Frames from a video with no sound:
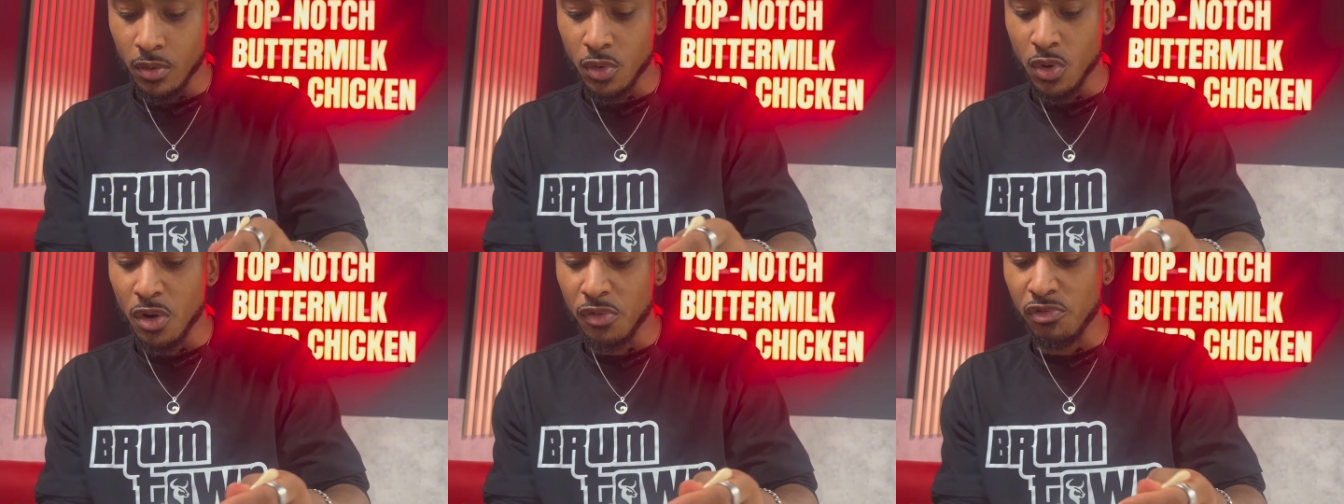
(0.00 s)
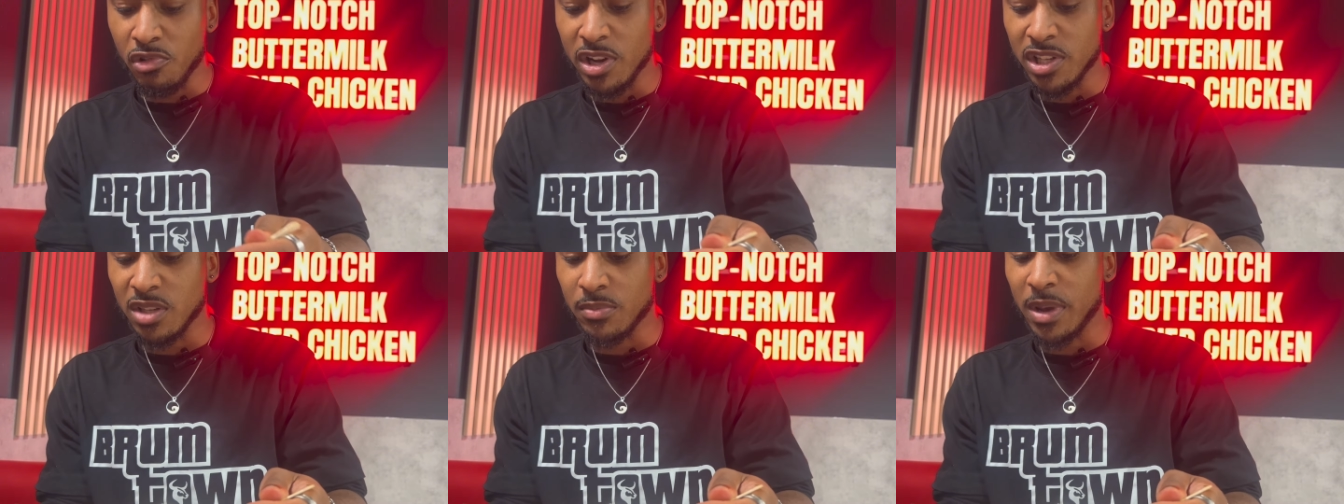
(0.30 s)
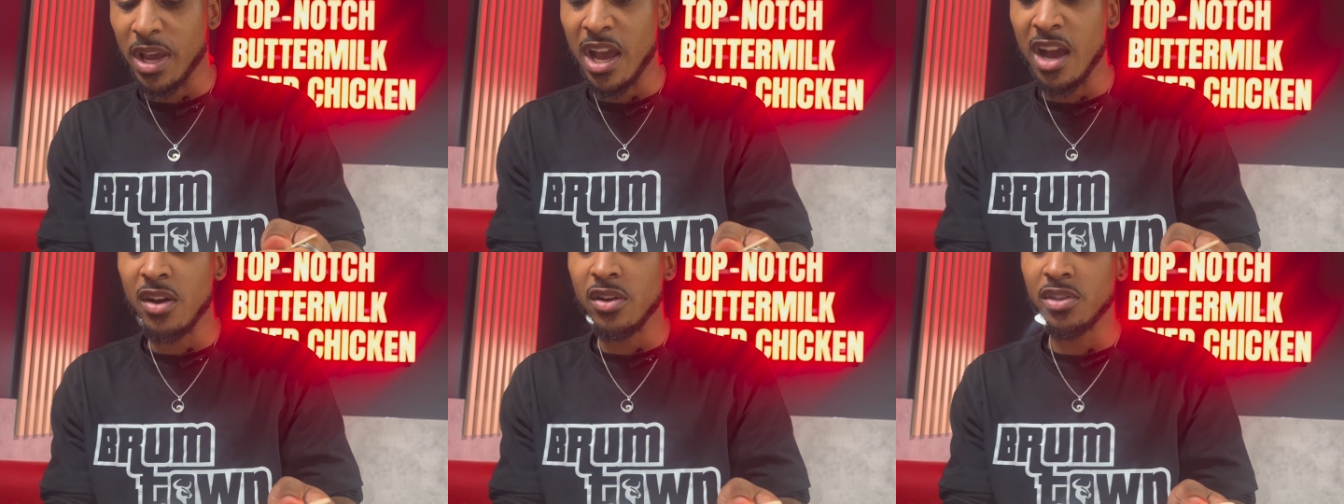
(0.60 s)
Your fries are
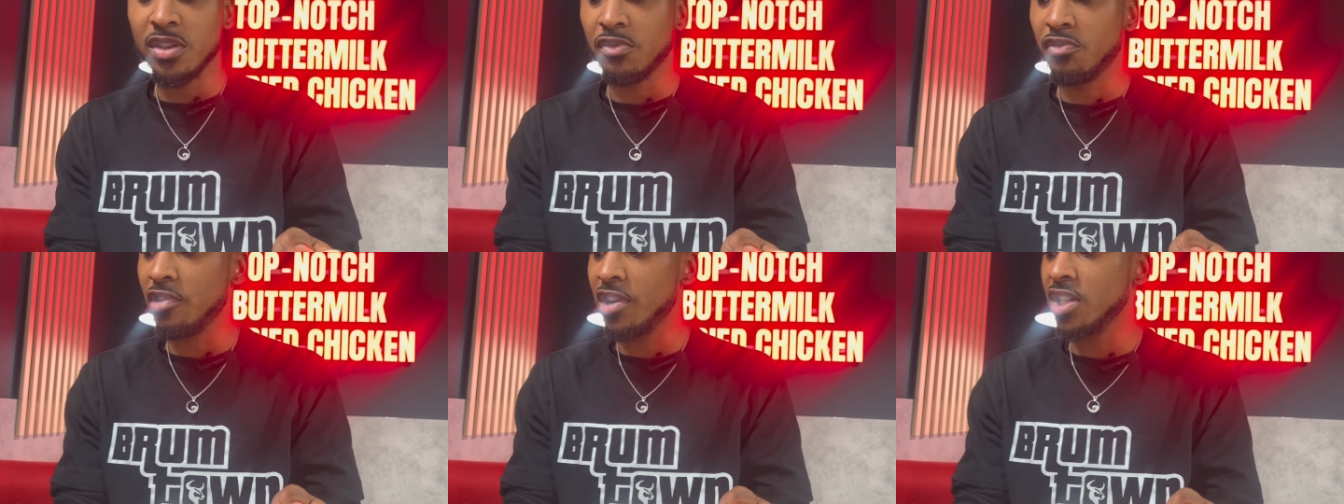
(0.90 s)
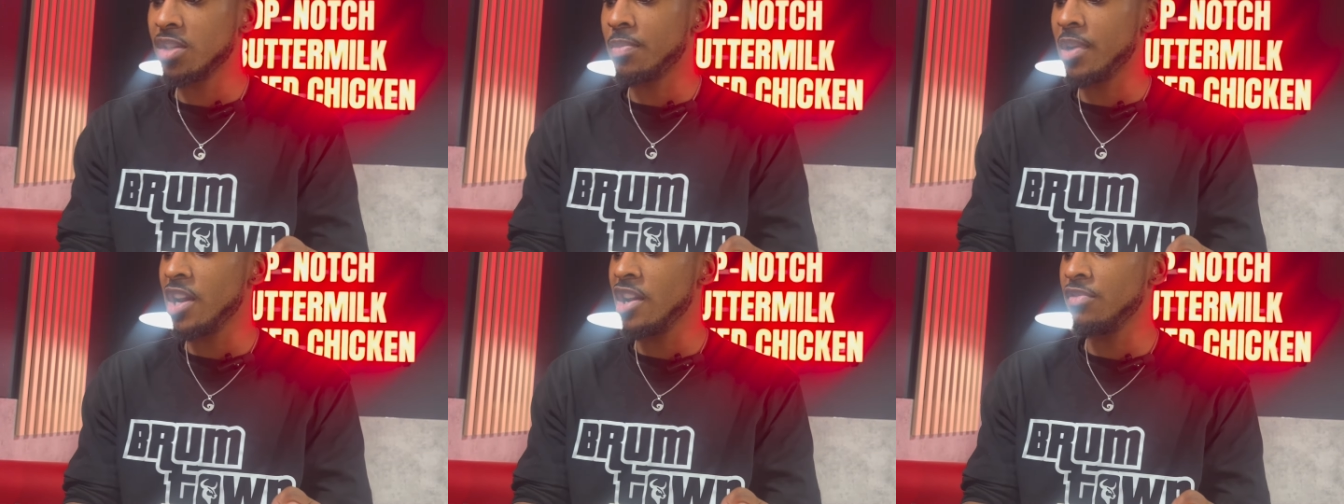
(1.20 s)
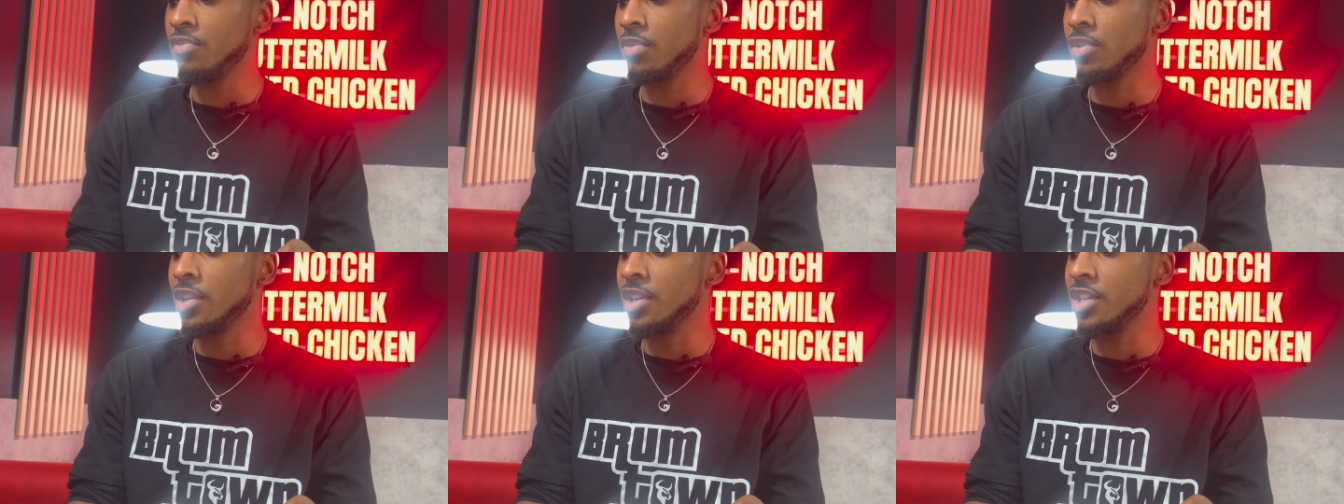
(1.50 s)
better. How are your fries
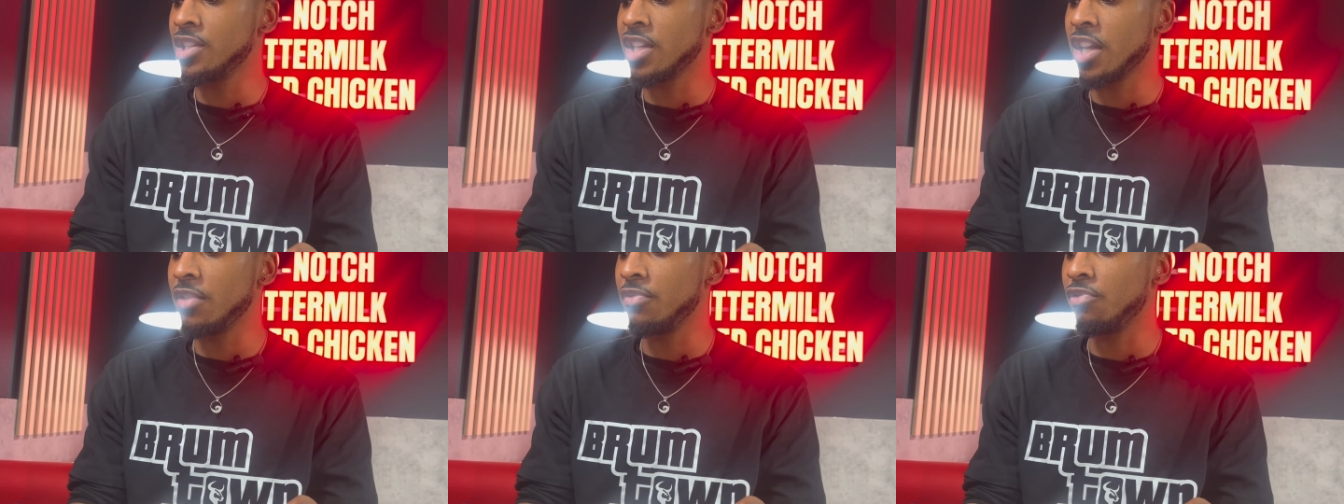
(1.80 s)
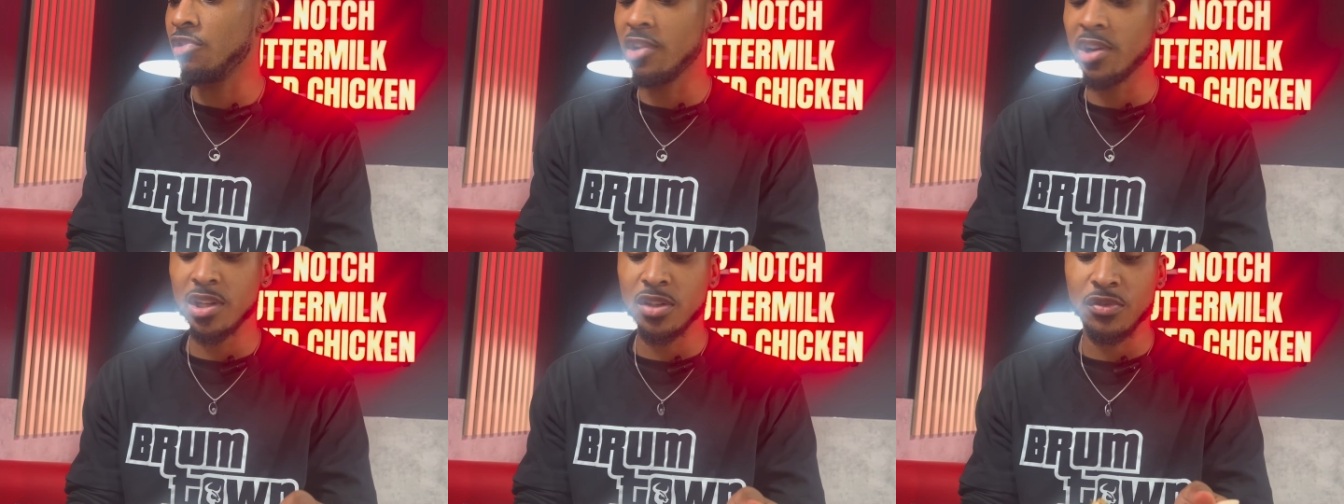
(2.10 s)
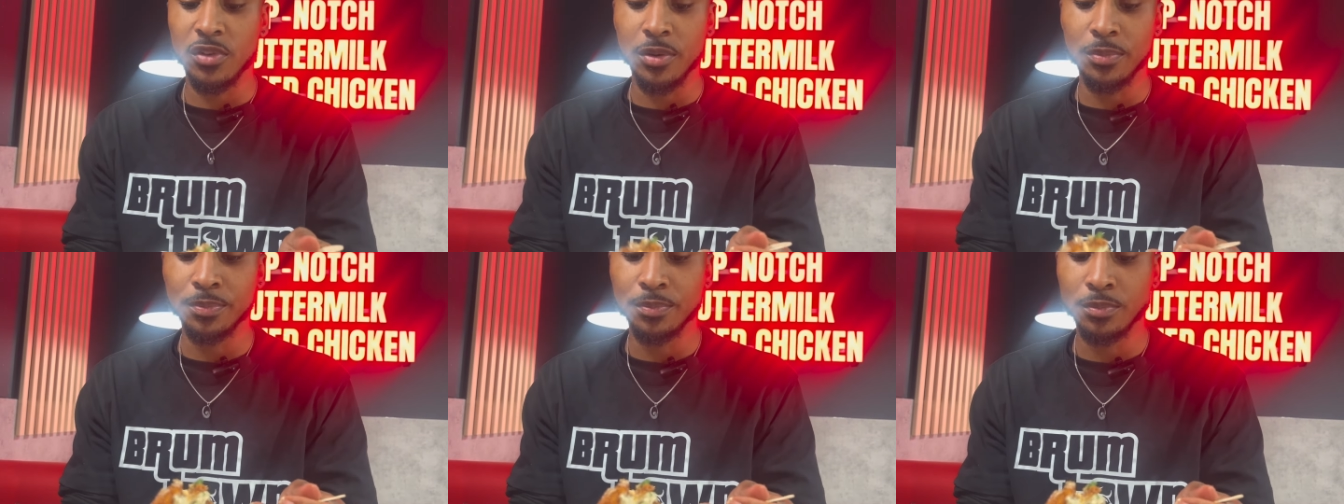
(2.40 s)
better? We've got the same fries.